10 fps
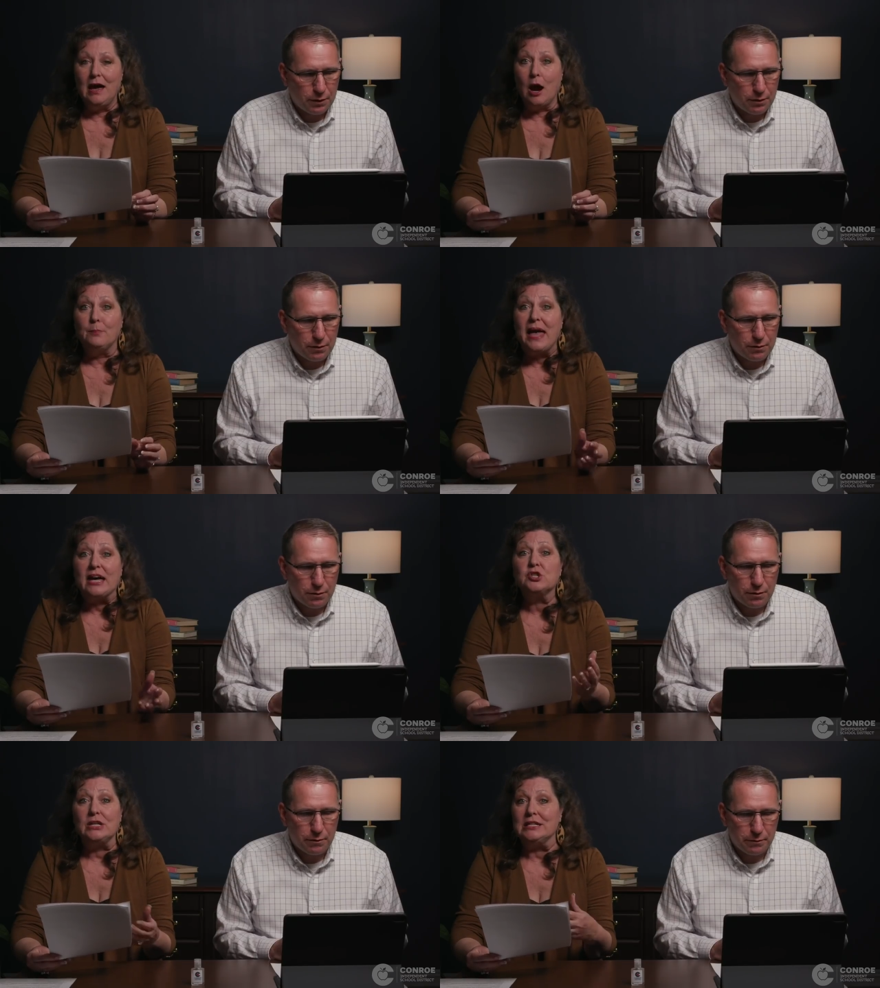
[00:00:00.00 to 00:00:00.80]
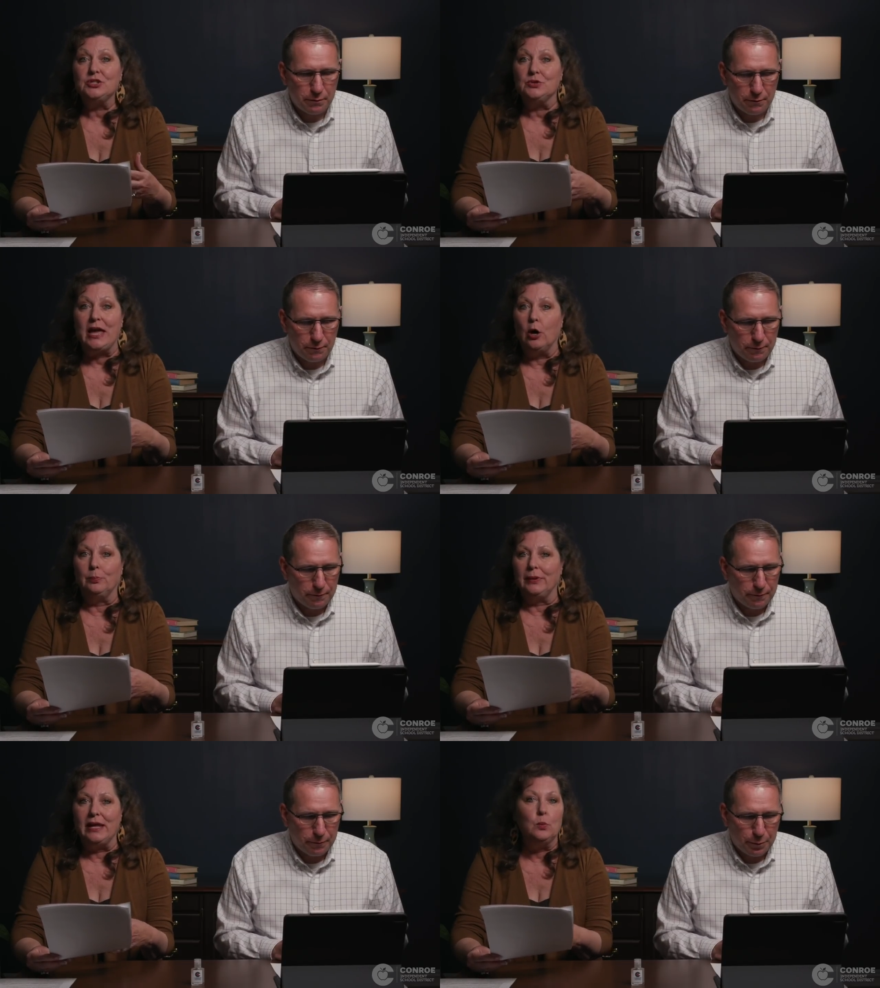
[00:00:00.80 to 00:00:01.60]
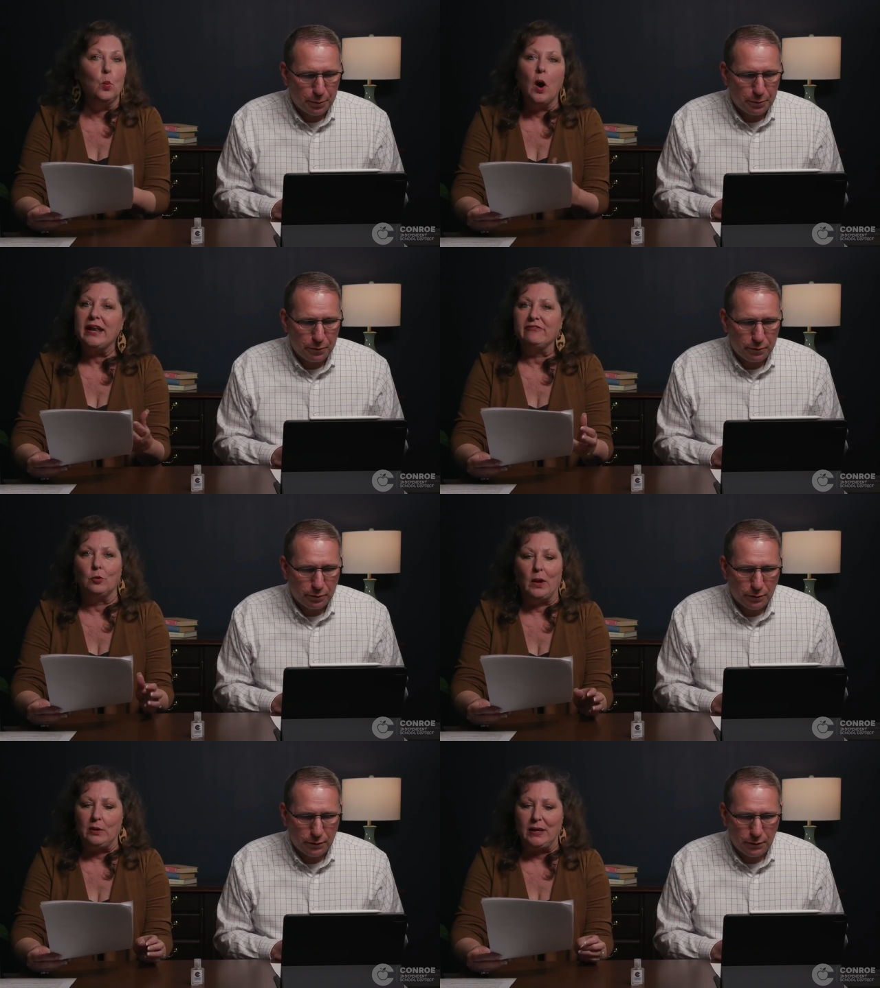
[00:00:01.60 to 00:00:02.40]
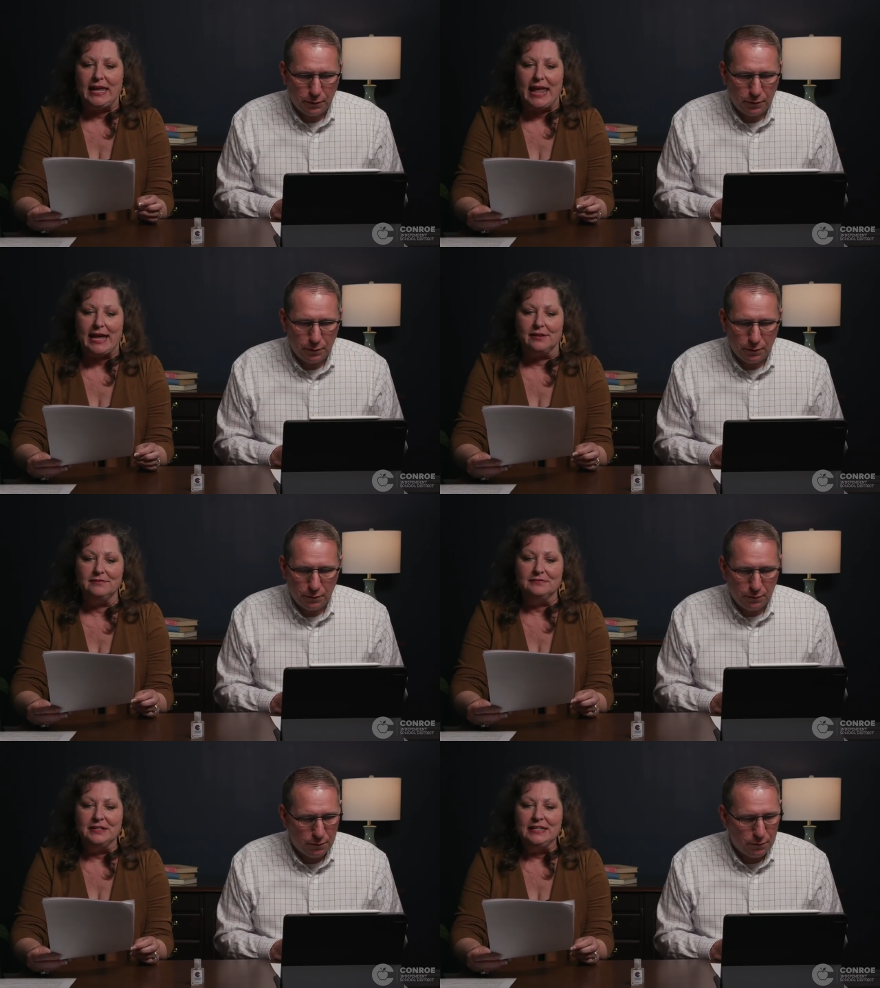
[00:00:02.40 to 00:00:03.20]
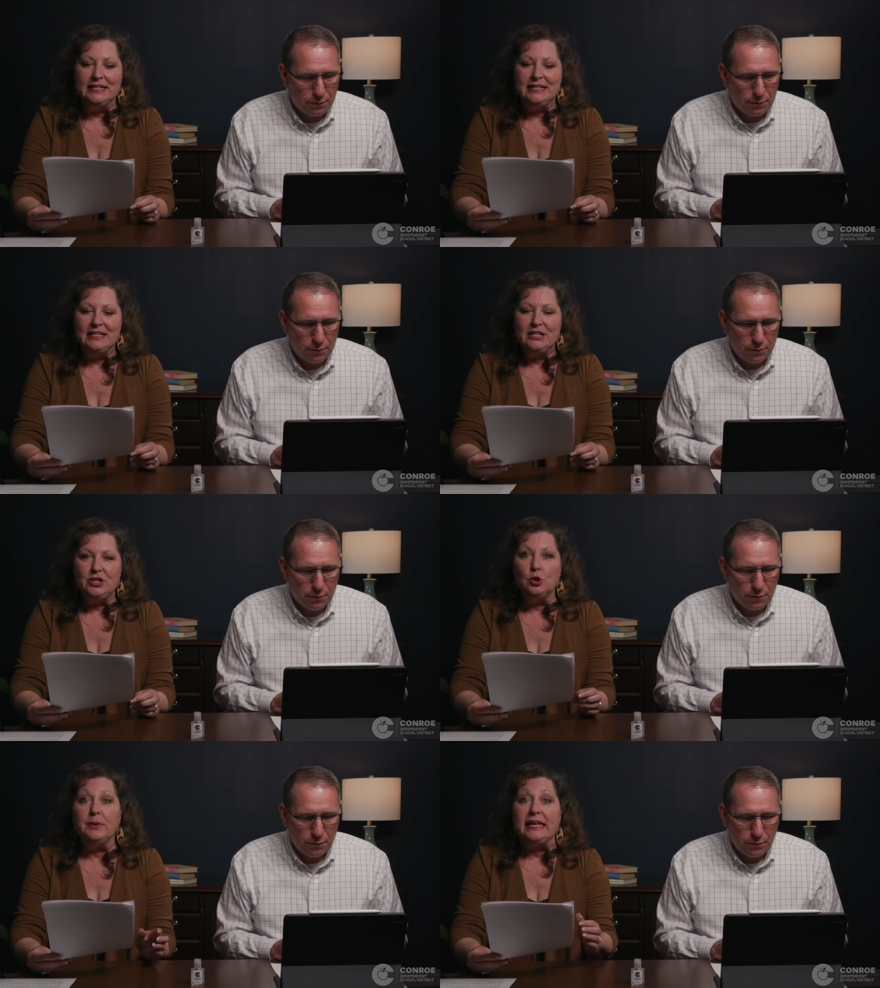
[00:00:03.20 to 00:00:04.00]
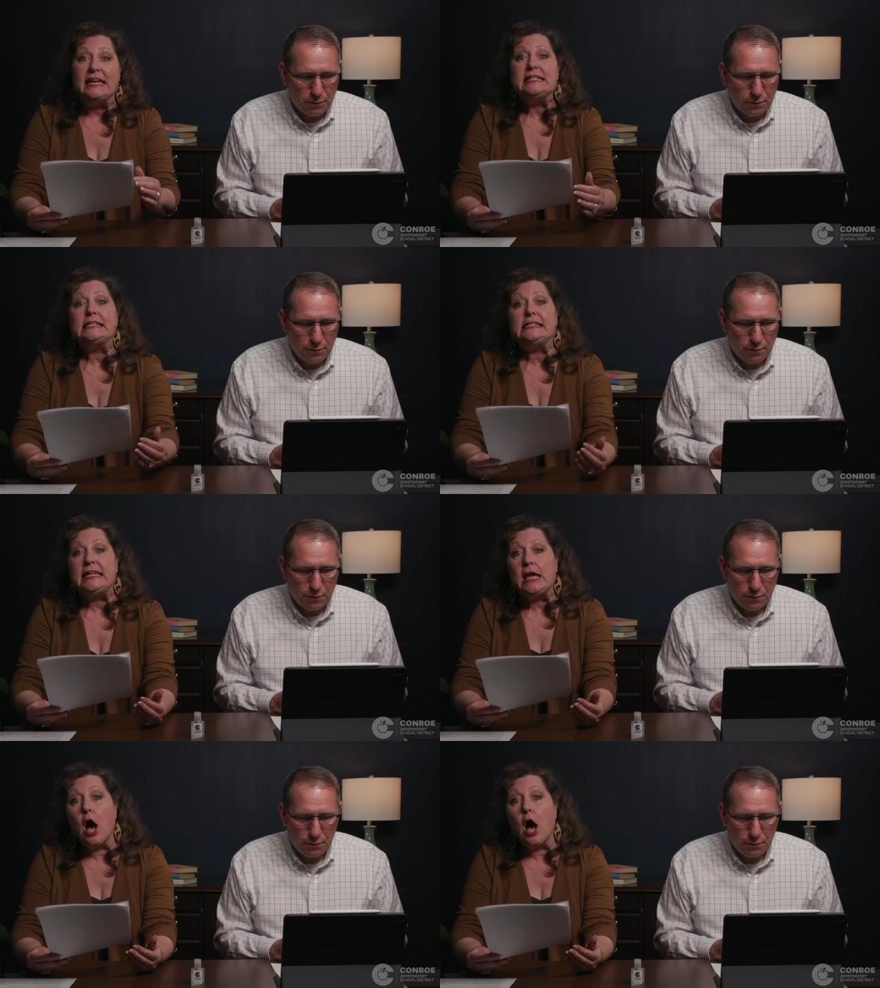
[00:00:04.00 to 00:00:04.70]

Speaker 1: Our passion is to help in whatever way we can. You'll begin to see